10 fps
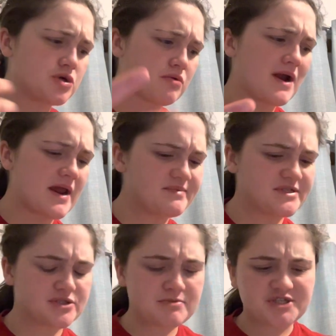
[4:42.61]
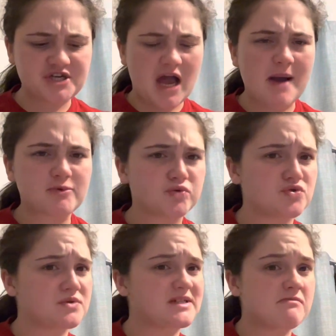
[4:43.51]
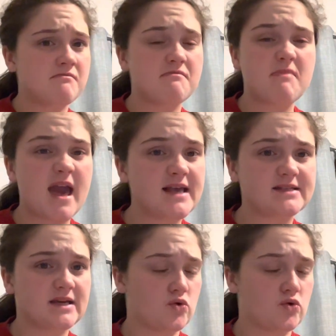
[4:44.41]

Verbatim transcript: grapes and so much apples, which was amazing,